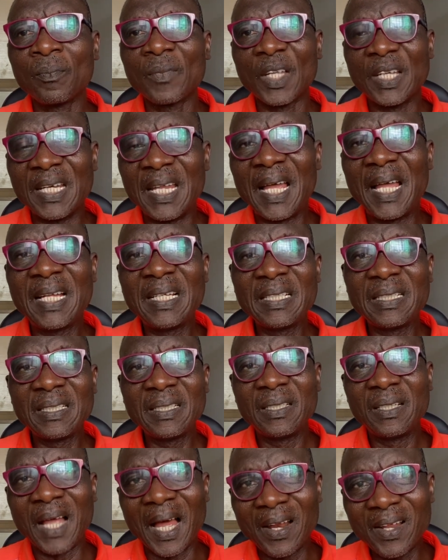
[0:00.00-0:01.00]
Then
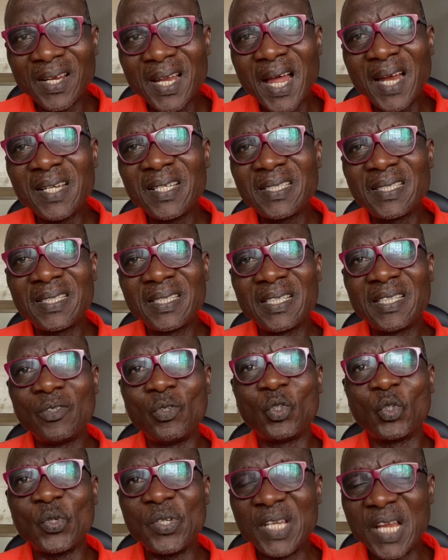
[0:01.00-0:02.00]
another reason you
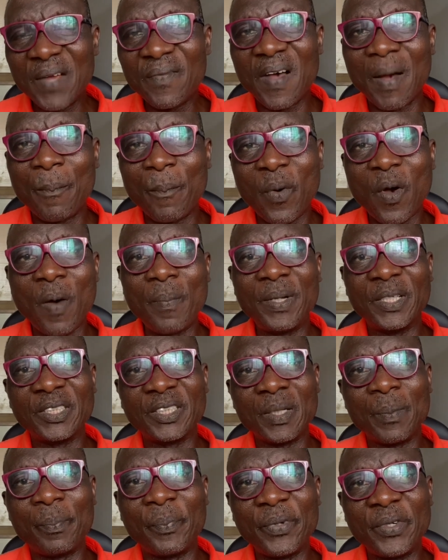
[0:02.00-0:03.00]
should never publish
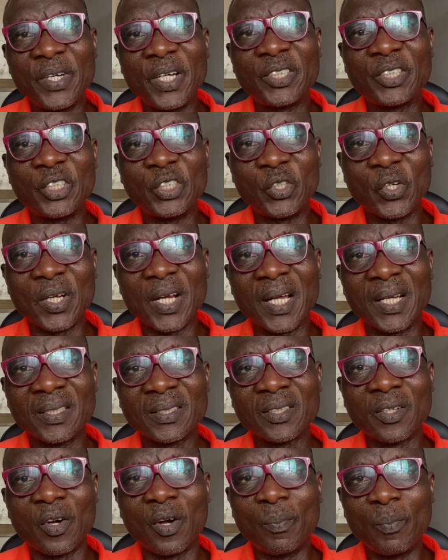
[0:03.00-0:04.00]
in predatory journals
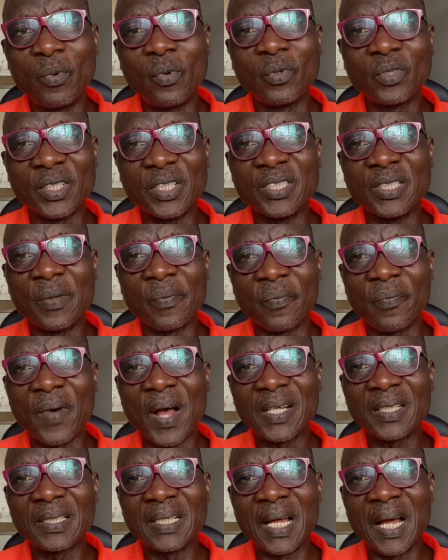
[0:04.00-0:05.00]
or books is the
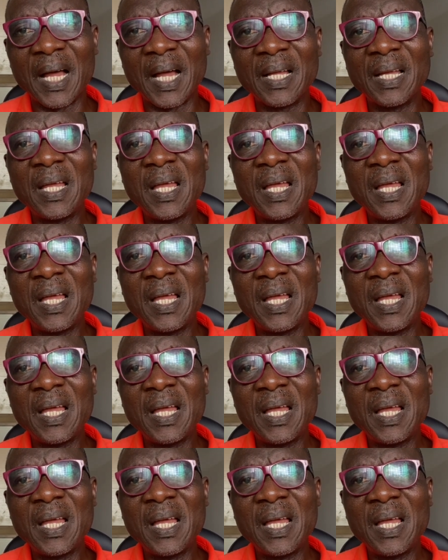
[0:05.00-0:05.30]
fact that